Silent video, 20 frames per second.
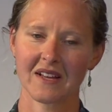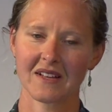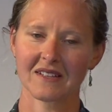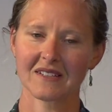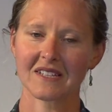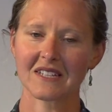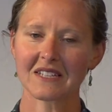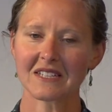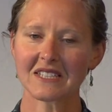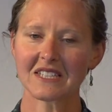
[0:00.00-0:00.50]

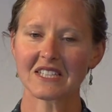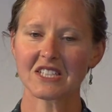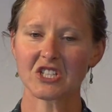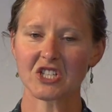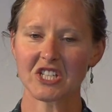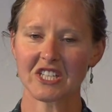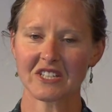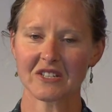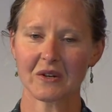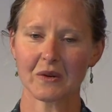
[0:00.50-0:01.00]
Little did
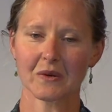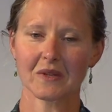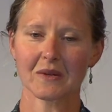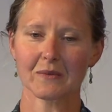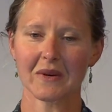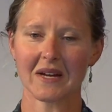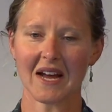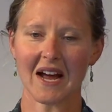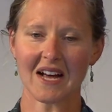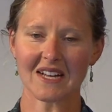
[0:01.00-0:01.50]
she know that
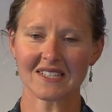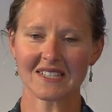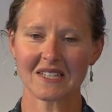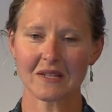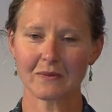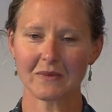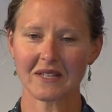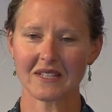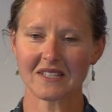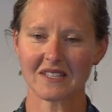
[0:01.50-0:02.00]
by
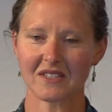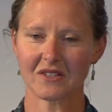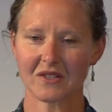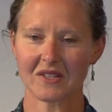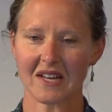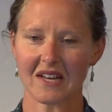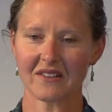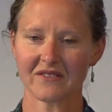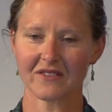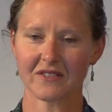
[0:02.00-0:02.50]
asking me to do
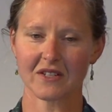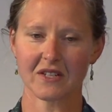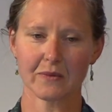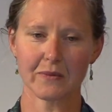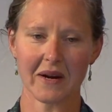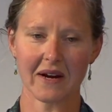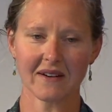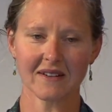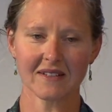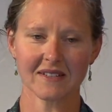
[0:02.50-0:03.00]
that for her
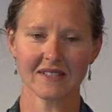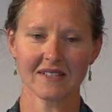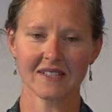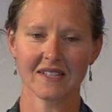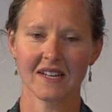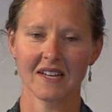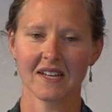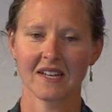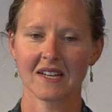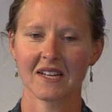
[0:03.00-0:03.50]
parents,
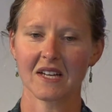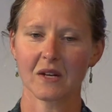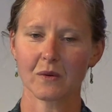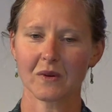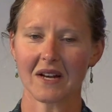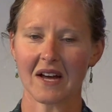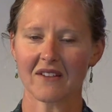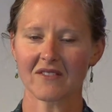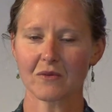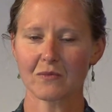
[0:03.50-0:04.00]
it
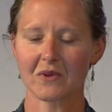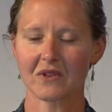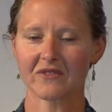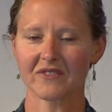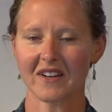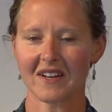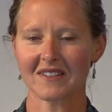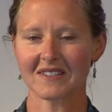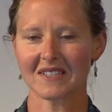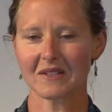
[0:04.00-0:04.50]
would have a
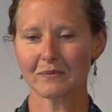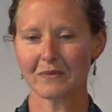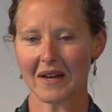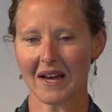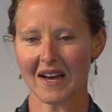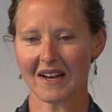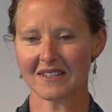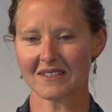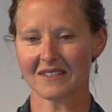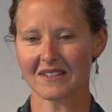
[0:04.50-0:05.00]
profound
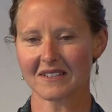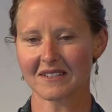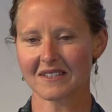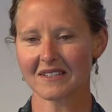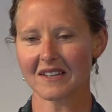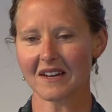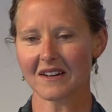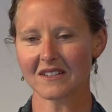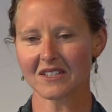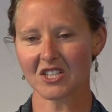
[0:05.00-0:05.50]
impact on the
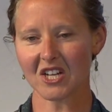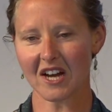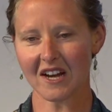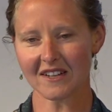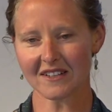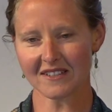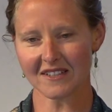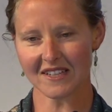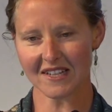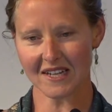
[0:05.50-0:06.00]
young
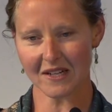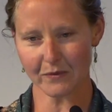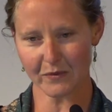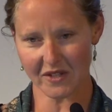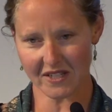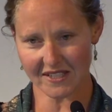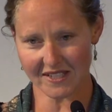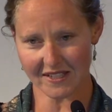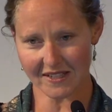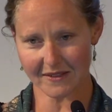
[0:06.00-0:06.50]
child that I am
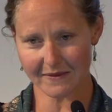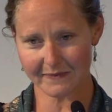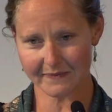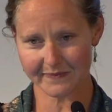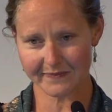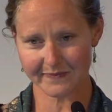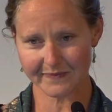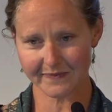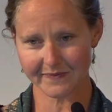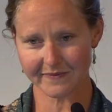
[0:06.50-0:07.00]
raising.
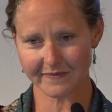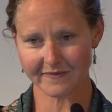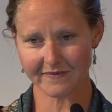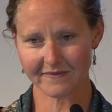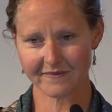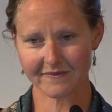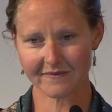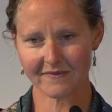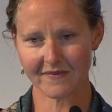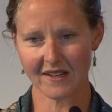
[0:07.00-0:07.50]

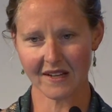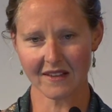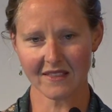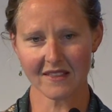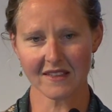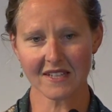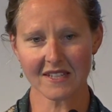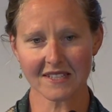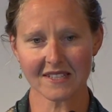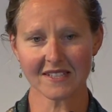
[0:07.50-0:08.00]

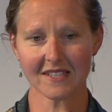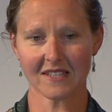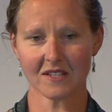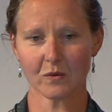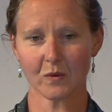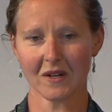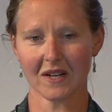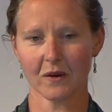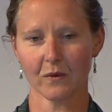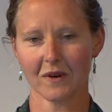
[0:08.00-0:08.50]
This is
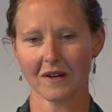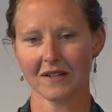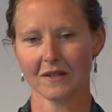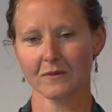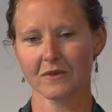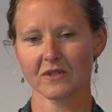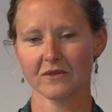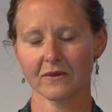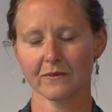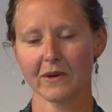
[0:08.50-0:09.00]
what I want him
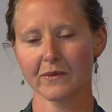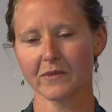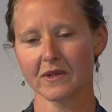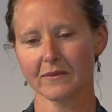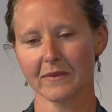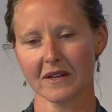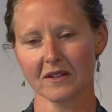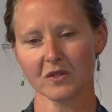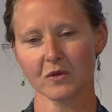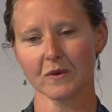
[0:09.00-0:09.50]
to remember
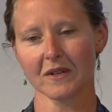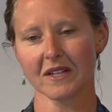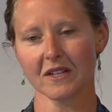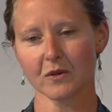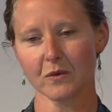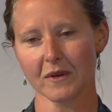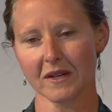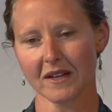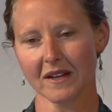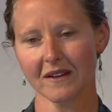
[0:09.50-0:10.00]
about
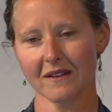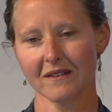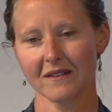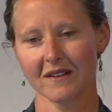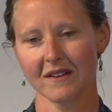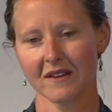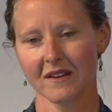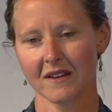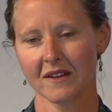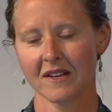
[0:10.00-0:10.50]
2020,
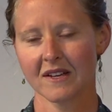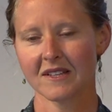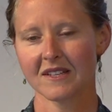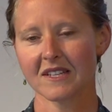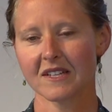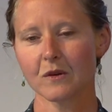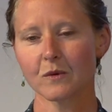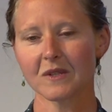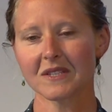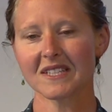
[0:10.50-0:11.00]

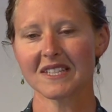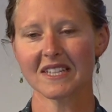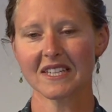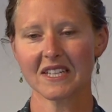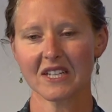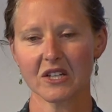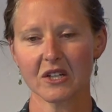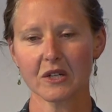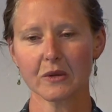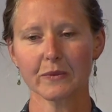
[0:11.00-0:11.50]
that it was the
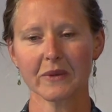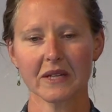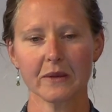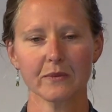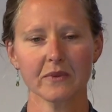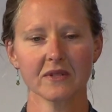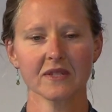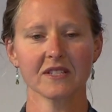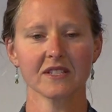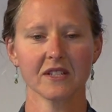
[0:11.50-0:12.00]
year
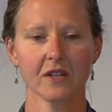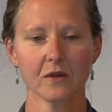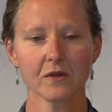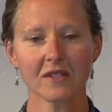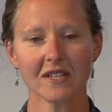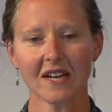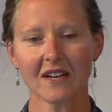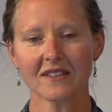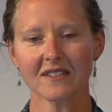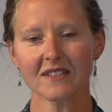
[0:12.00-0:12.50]
people slowed
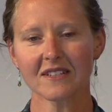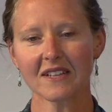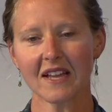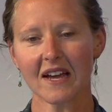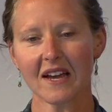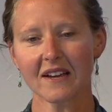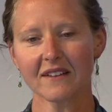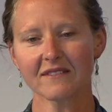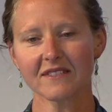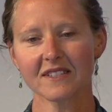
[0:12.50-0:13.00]
down their
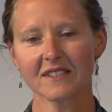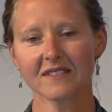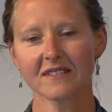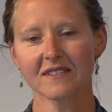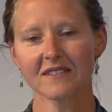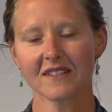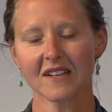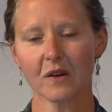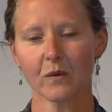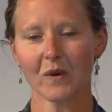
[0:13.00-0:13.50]
lives
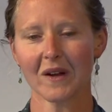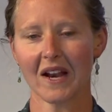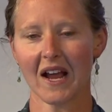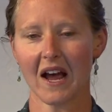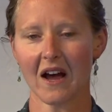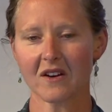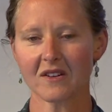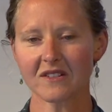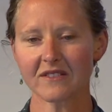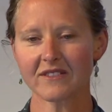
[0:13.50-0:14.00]
and went
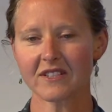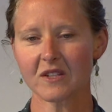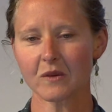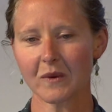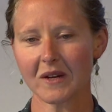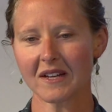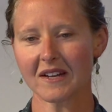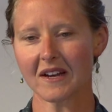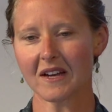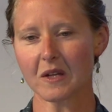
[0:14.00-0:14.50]
out of their
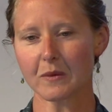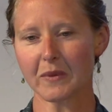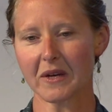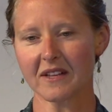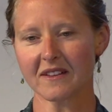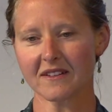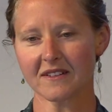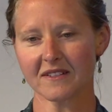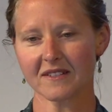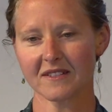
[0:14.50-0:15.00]
way to help
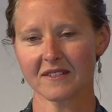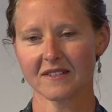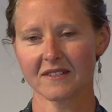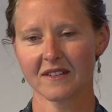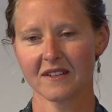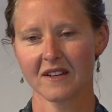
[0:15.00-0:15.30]
others.